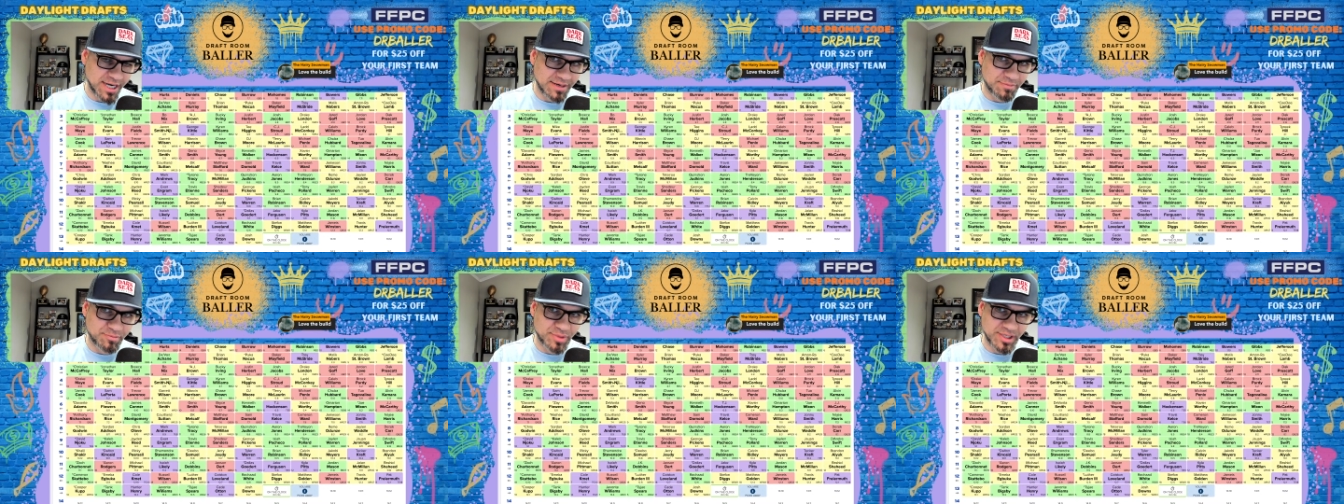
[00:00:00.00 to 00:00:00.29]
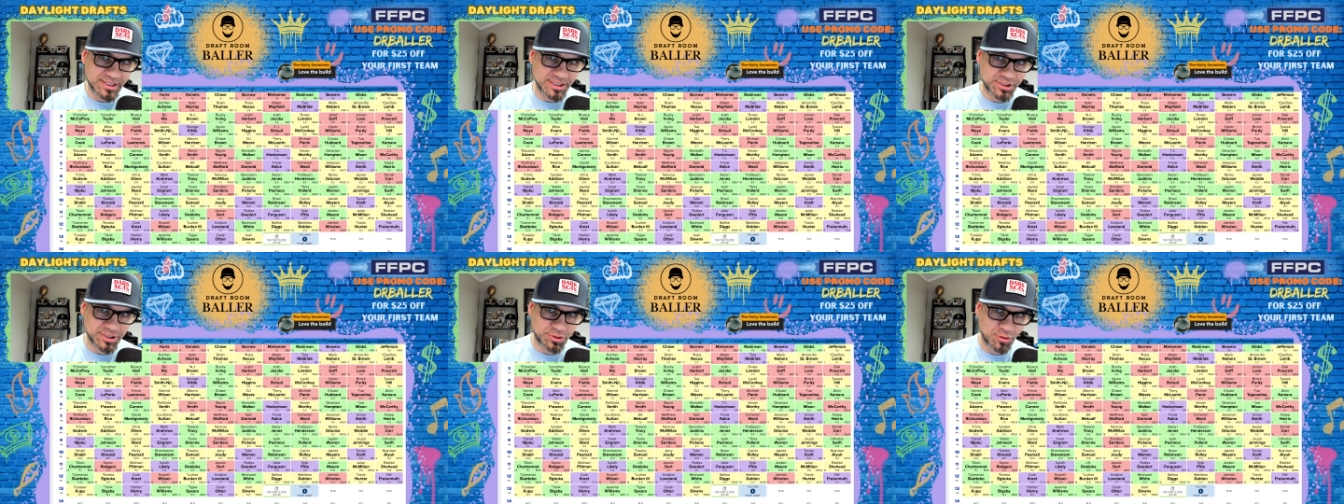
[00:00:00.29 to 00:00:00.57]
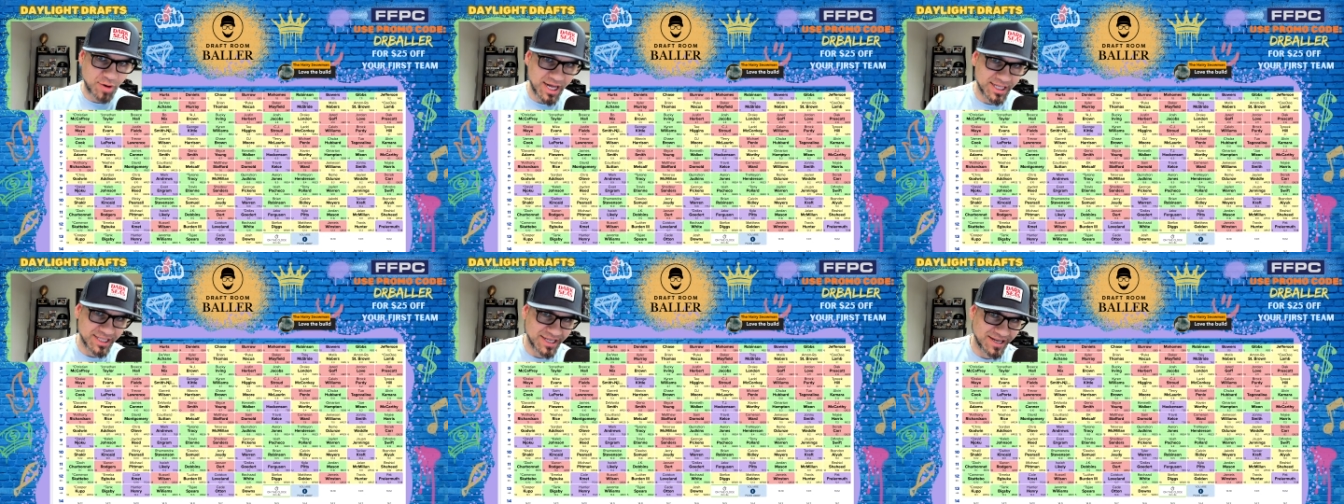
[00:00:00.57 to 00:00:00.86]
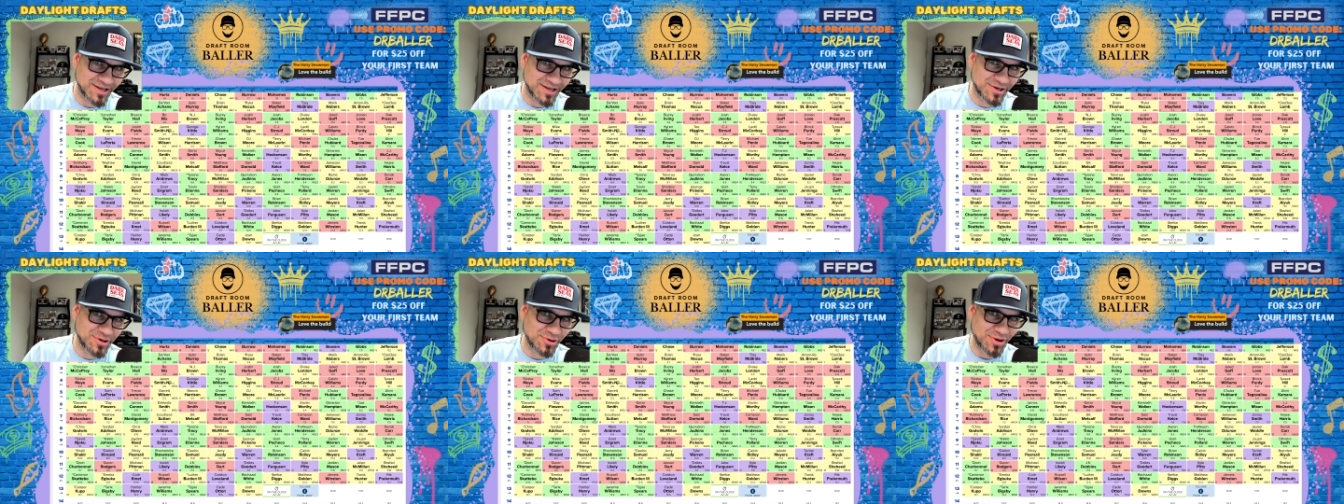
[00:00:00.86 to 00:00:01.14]
to build while
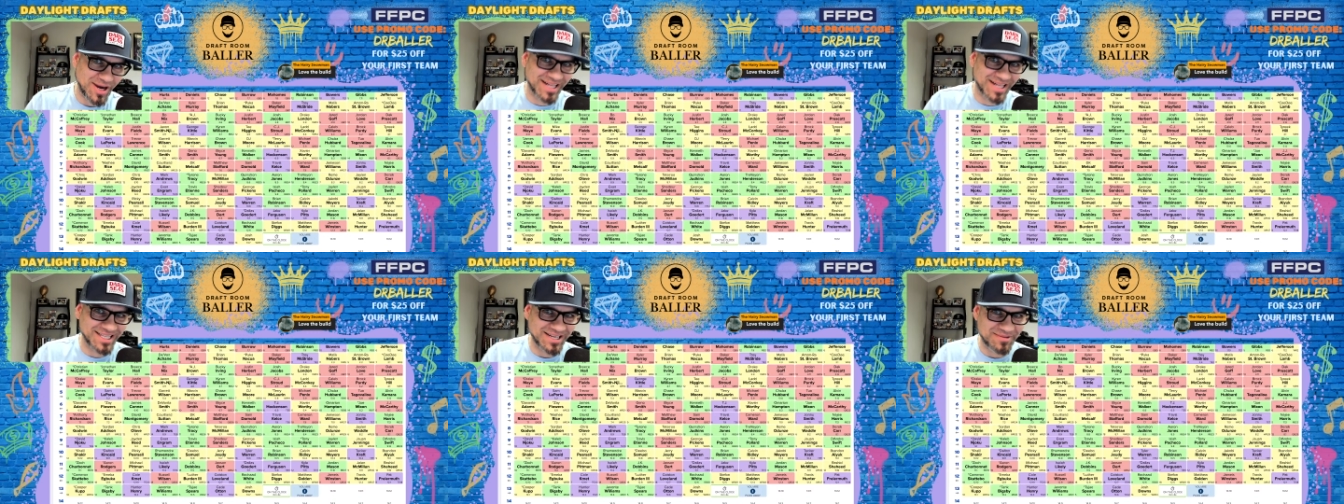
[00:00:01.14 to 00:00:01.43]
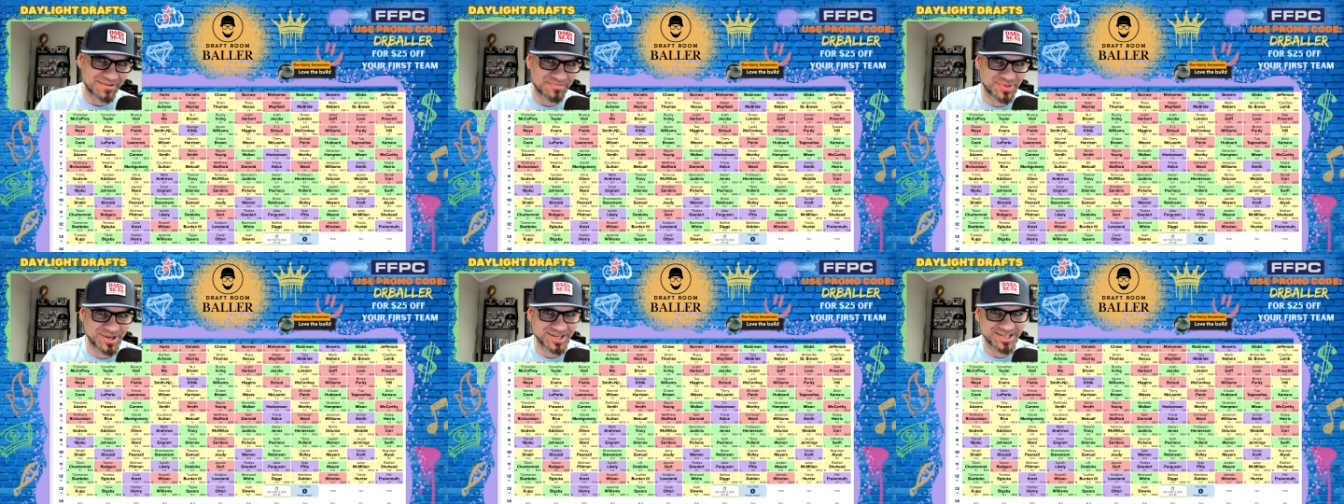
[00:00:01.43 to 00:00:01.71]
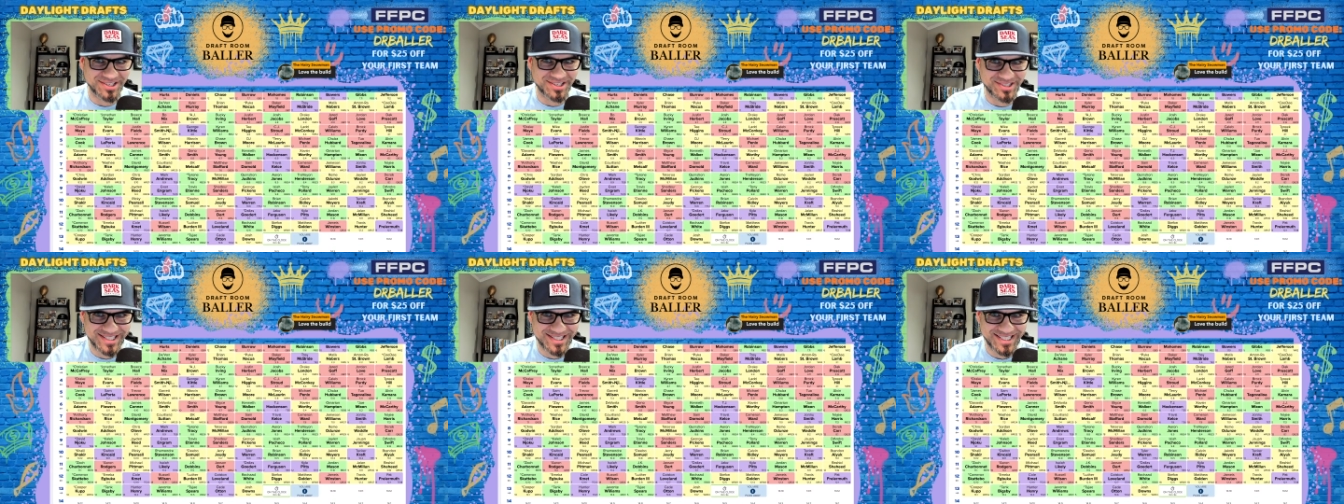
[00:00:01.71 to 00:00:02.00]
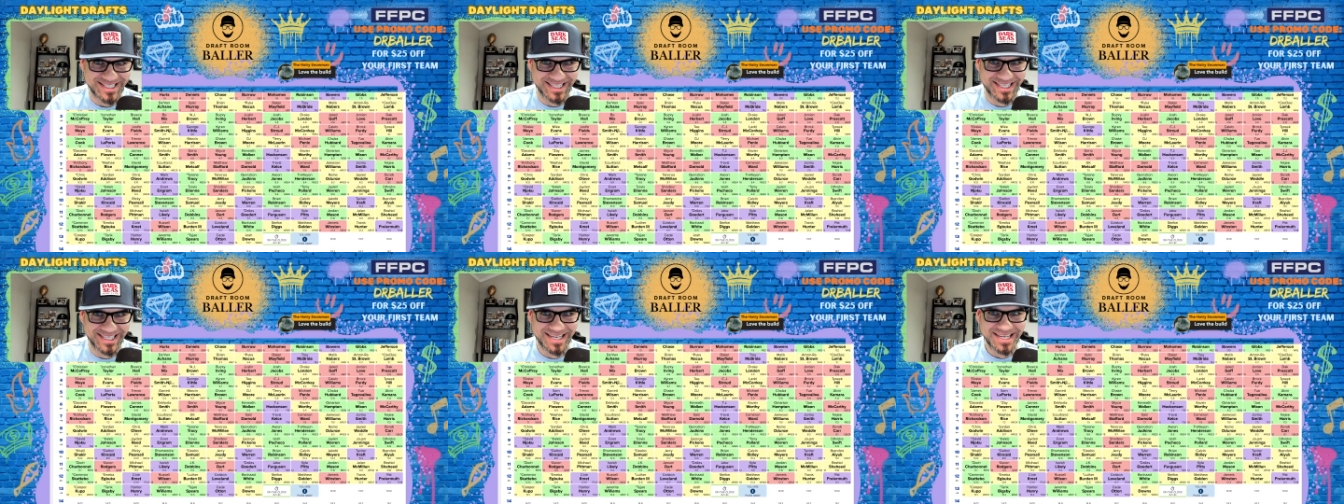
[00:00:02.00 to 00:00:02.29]
I'm
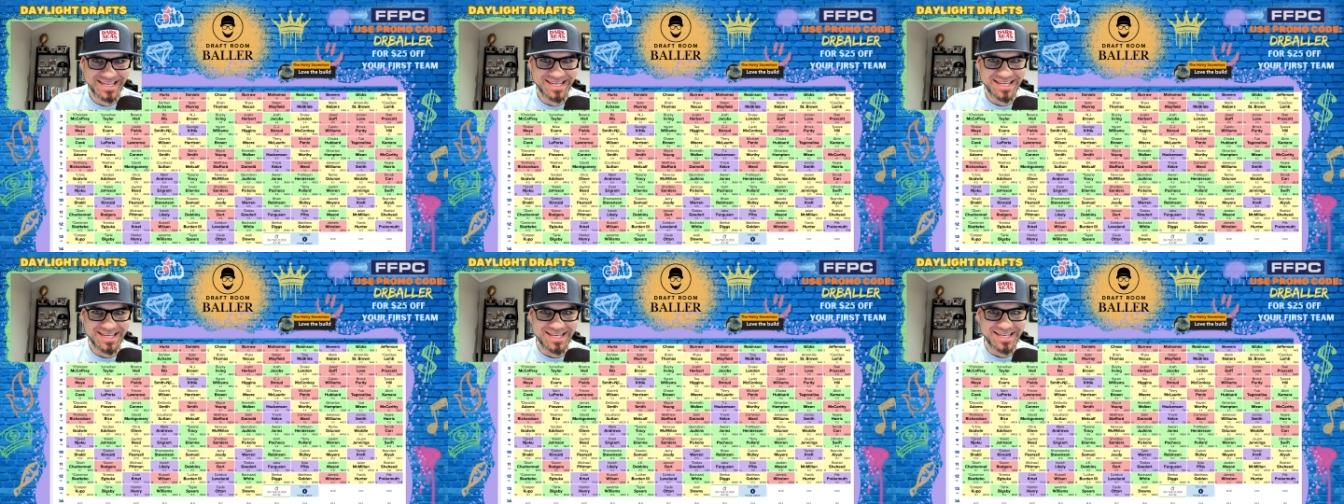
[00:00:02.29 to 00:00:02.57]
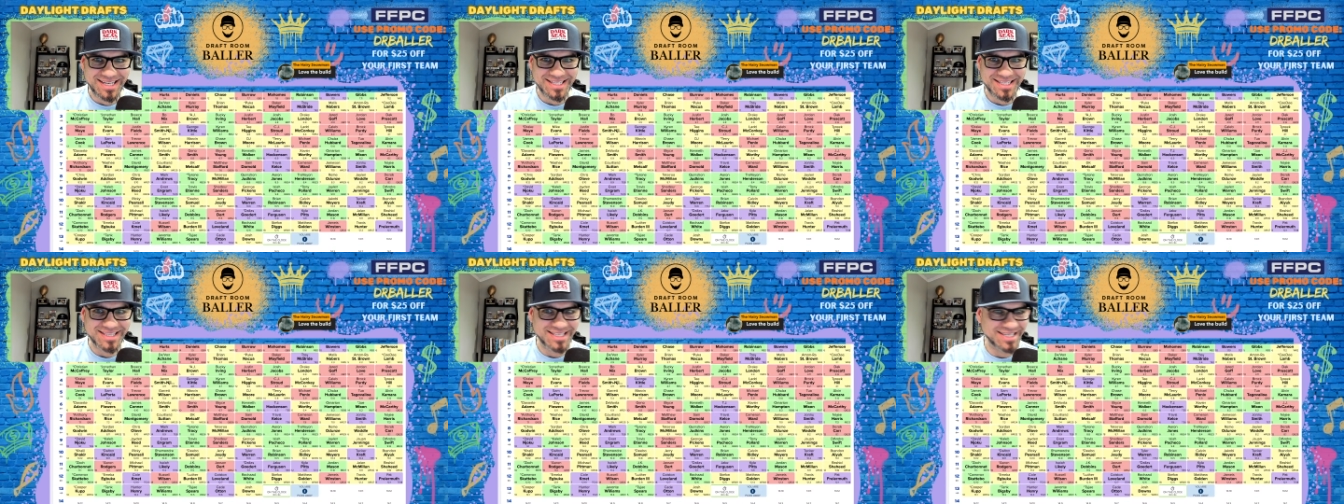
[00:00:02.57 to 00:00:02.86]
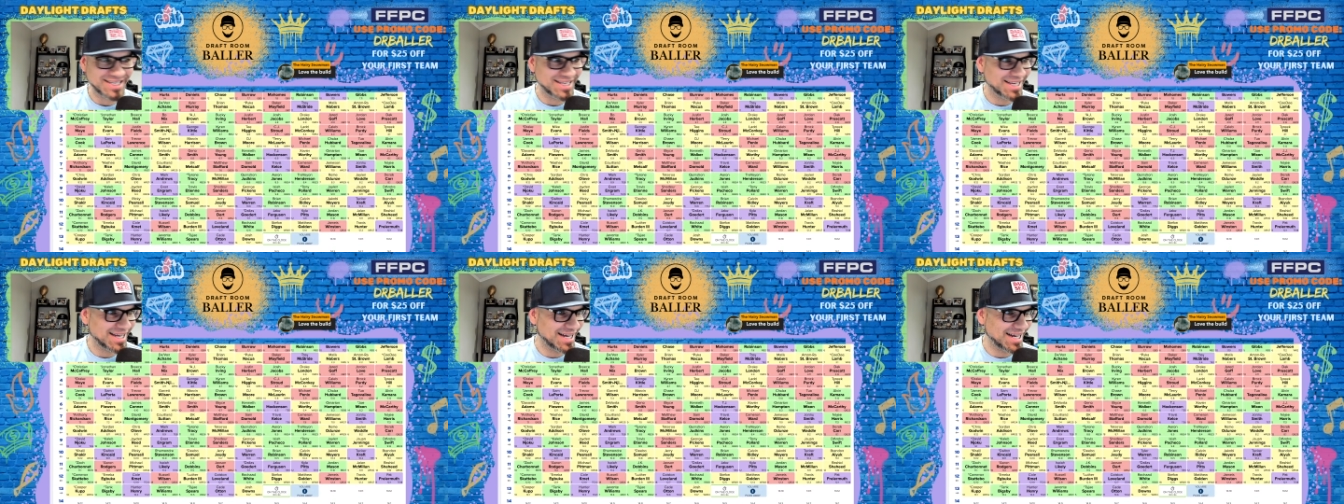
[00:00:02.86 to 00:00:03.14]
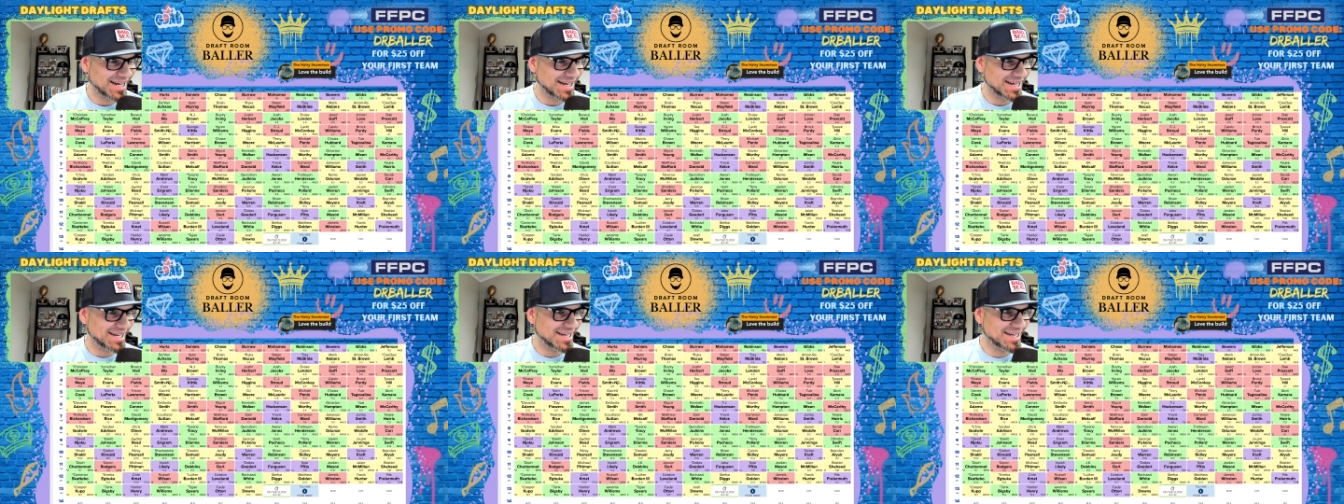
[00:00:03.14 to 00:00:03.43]
producing
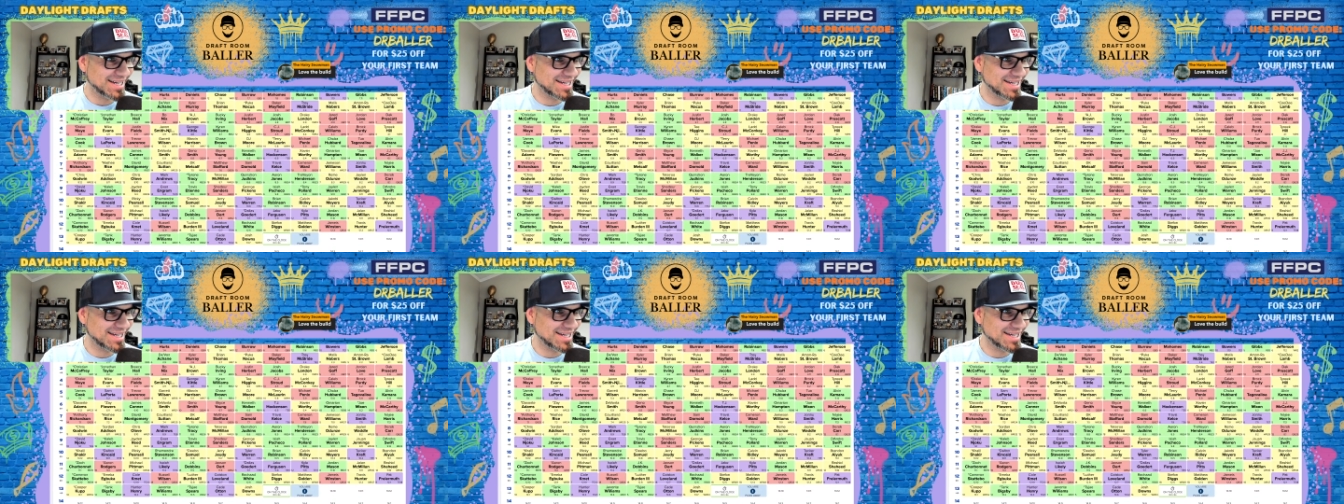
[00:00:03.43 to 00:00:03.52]
the